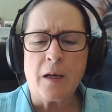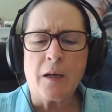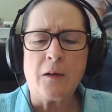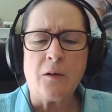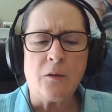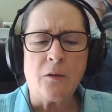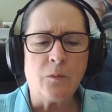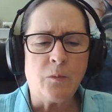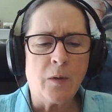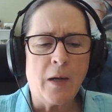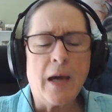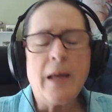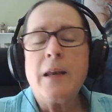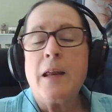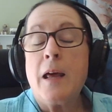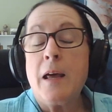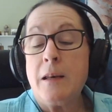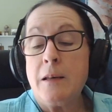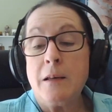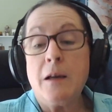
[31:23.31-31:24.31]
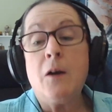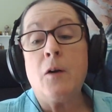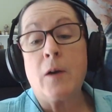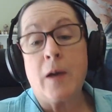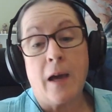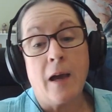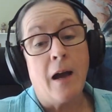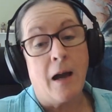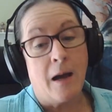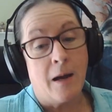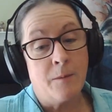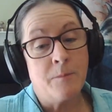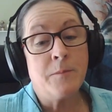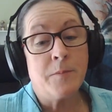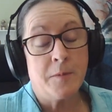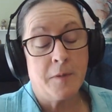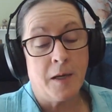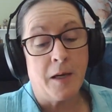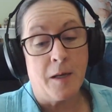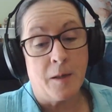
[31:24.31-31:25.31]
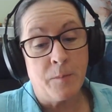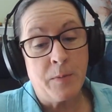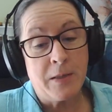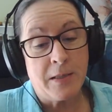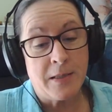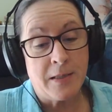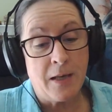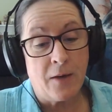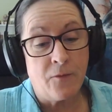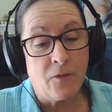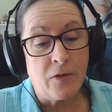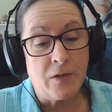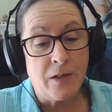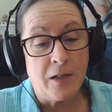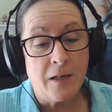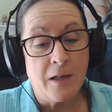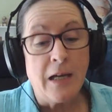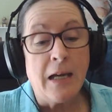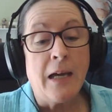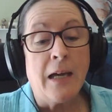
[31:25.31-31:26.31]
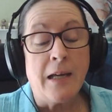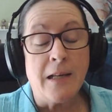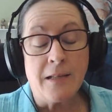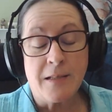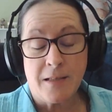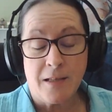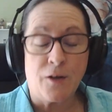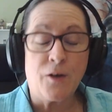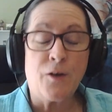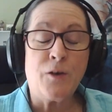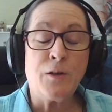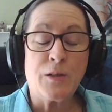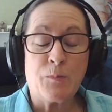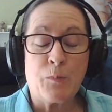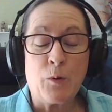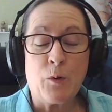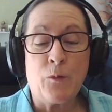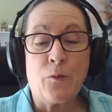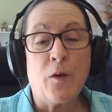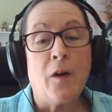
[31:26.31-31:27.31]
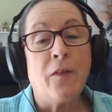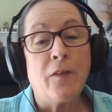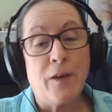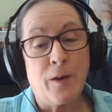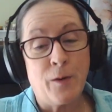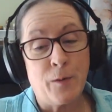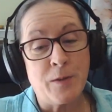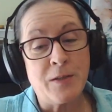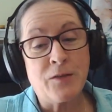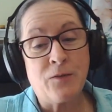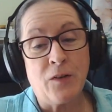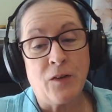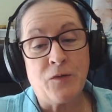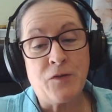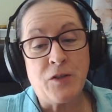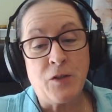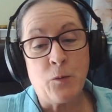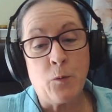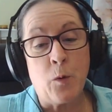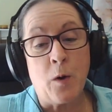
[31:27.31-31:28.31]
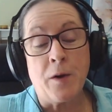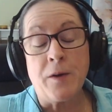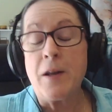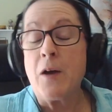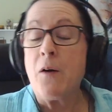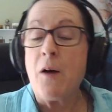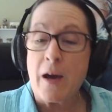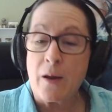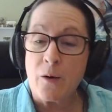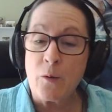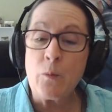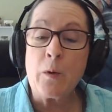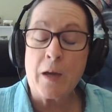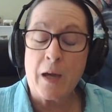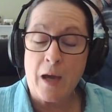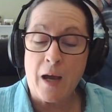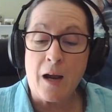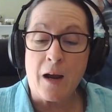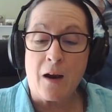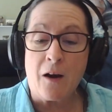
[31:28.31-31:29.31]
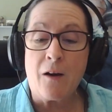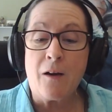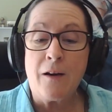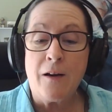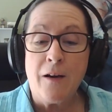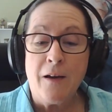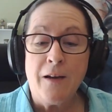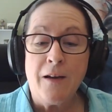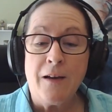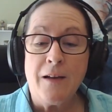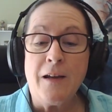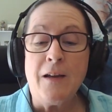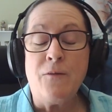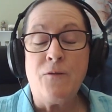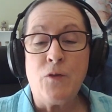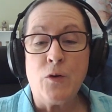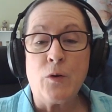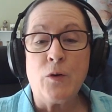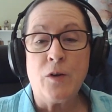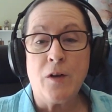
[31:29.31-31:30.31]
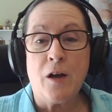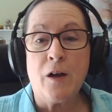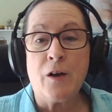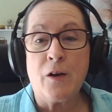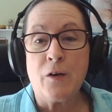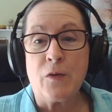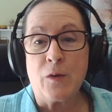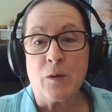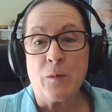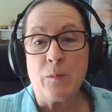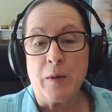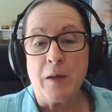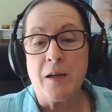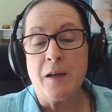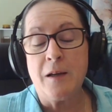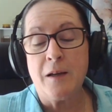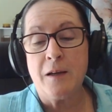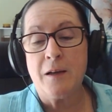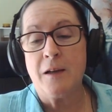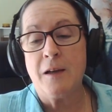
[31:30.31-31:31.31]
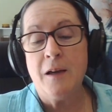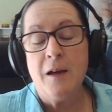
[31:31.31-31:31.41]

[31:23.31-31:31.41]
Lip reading: I go, and okay, I'm going to be 70. He said on his profile that he was 51. Now, I don't care if you're younger than me.